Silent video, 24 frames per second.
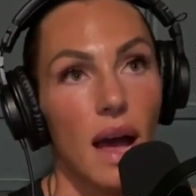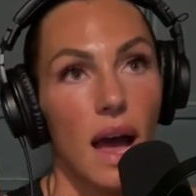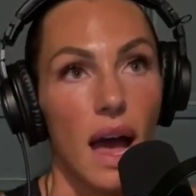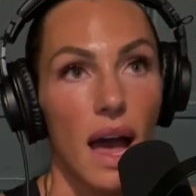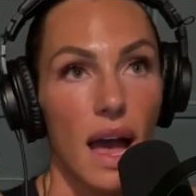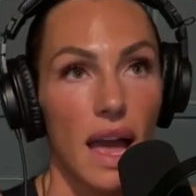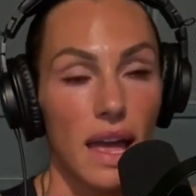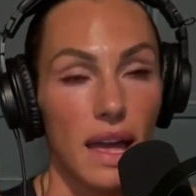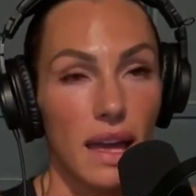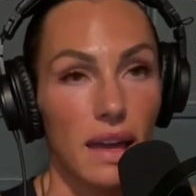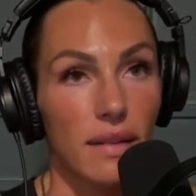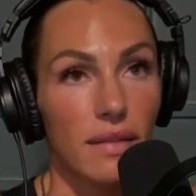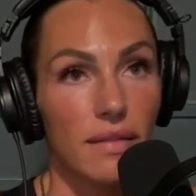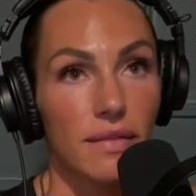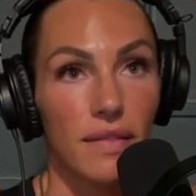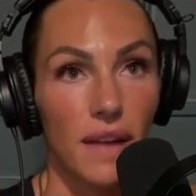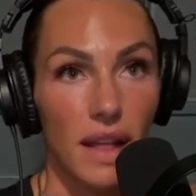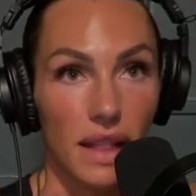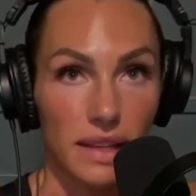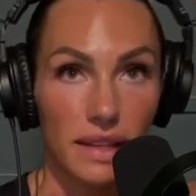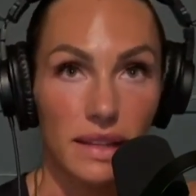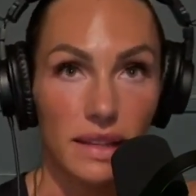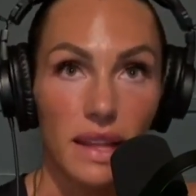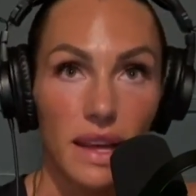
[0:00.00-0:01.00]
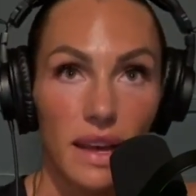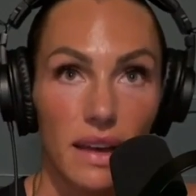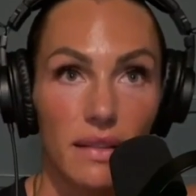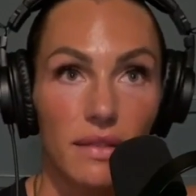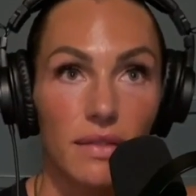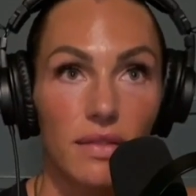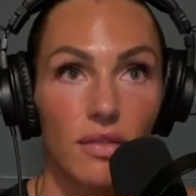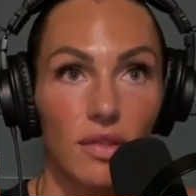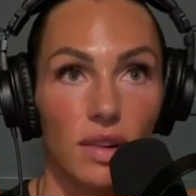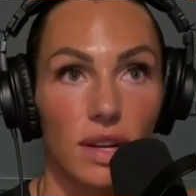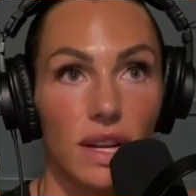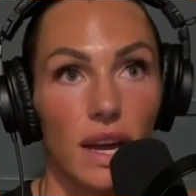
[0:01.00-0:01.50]
I fell in
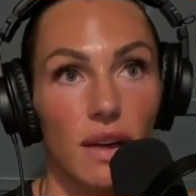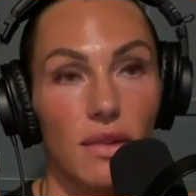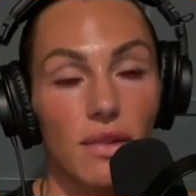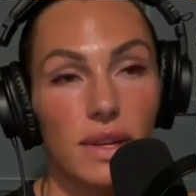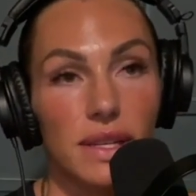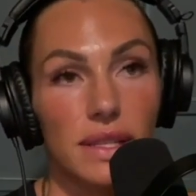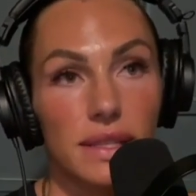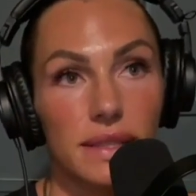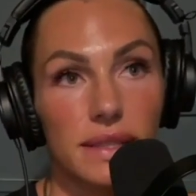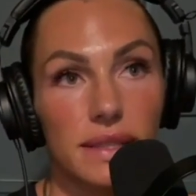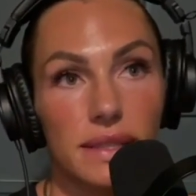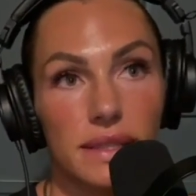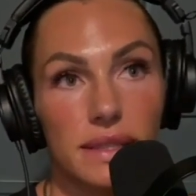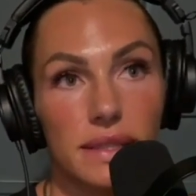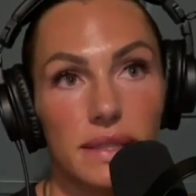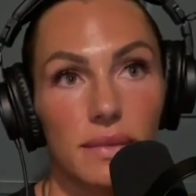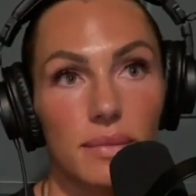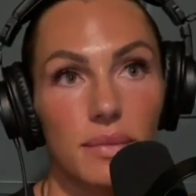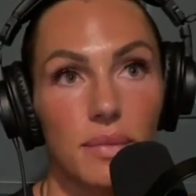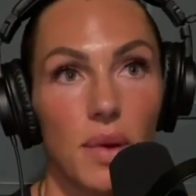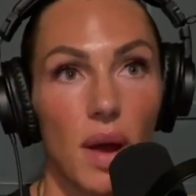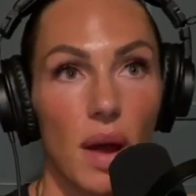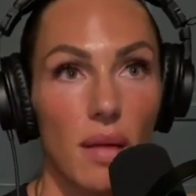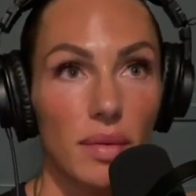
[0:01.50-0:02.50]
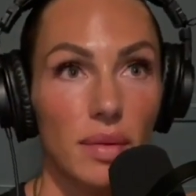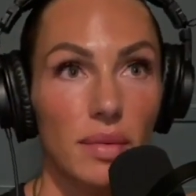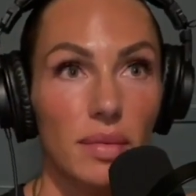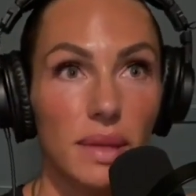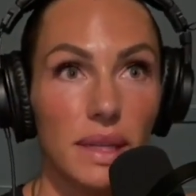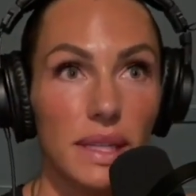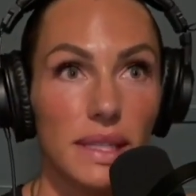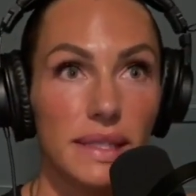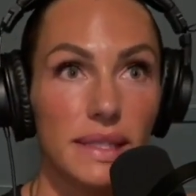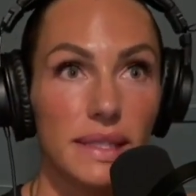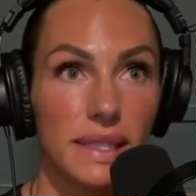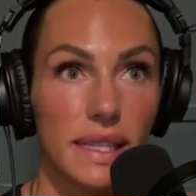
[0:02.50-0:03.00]
love when I was
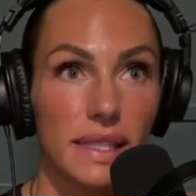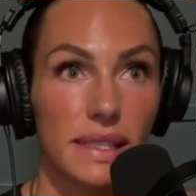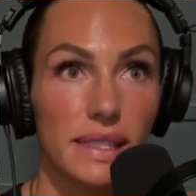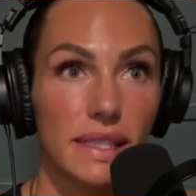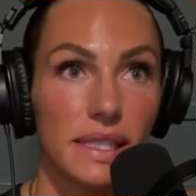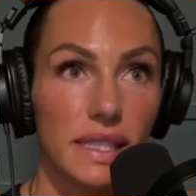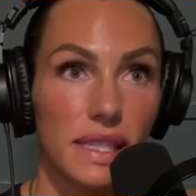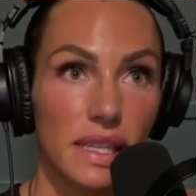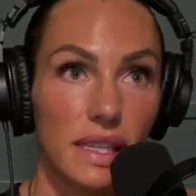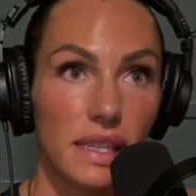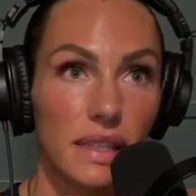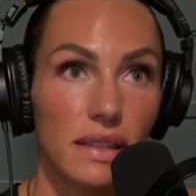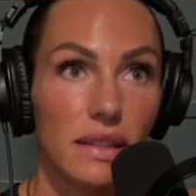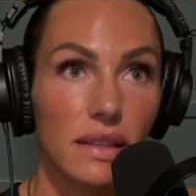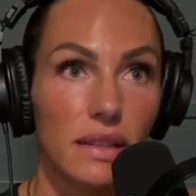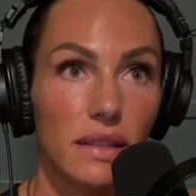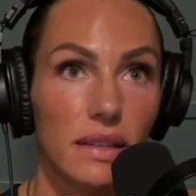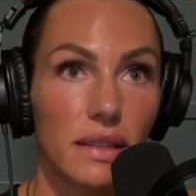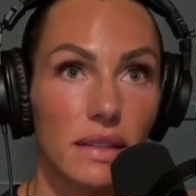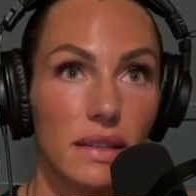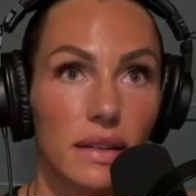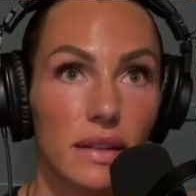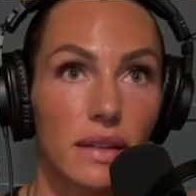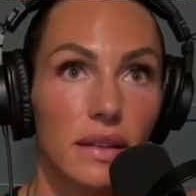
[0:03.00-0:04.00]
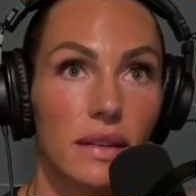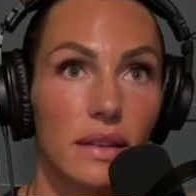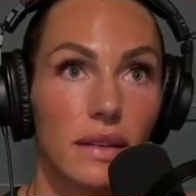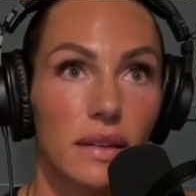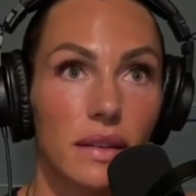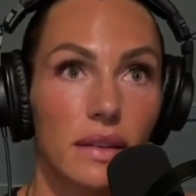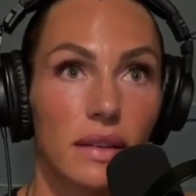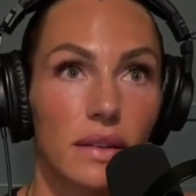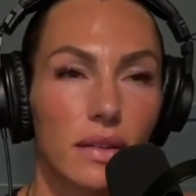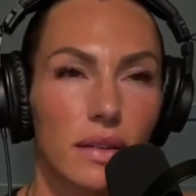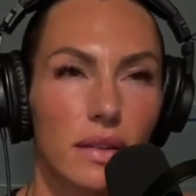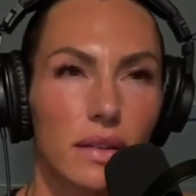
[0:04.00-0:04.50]
probably 16
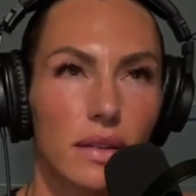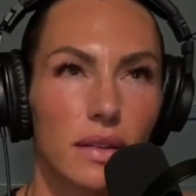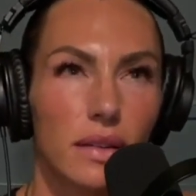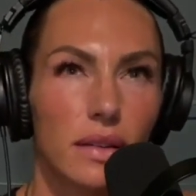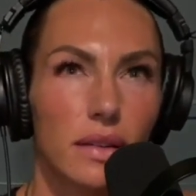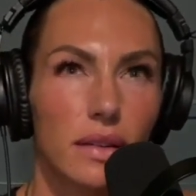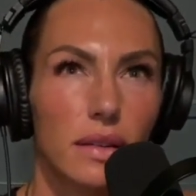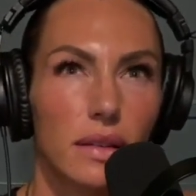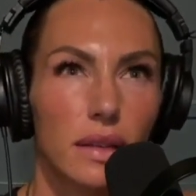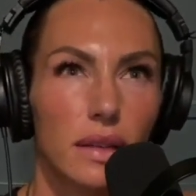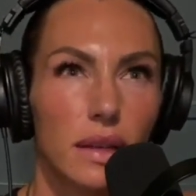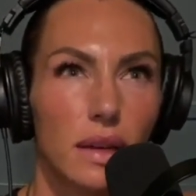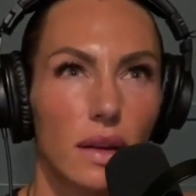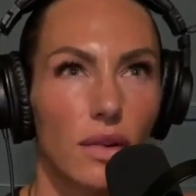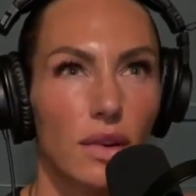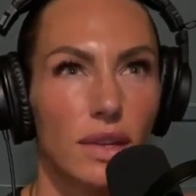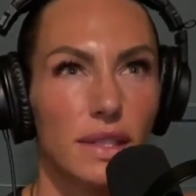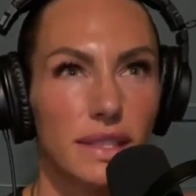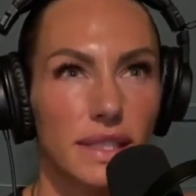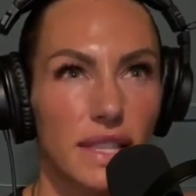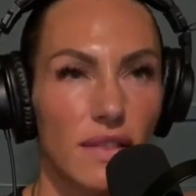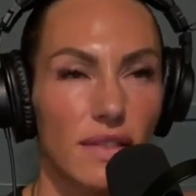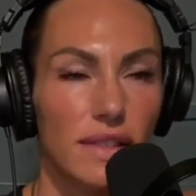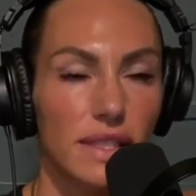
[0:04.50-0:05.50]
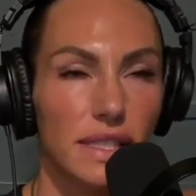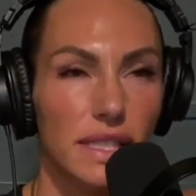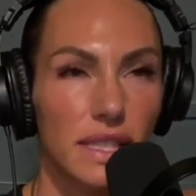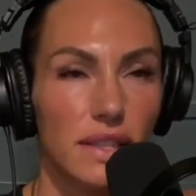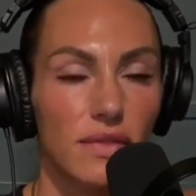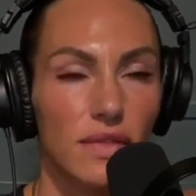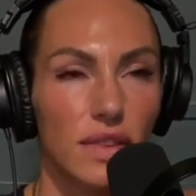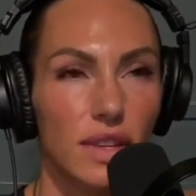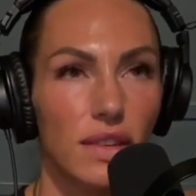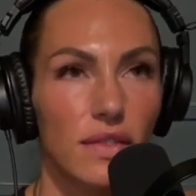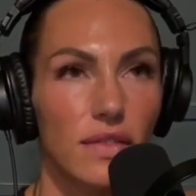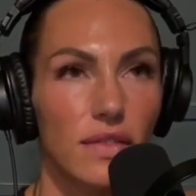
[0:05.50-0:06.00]
or 17 for the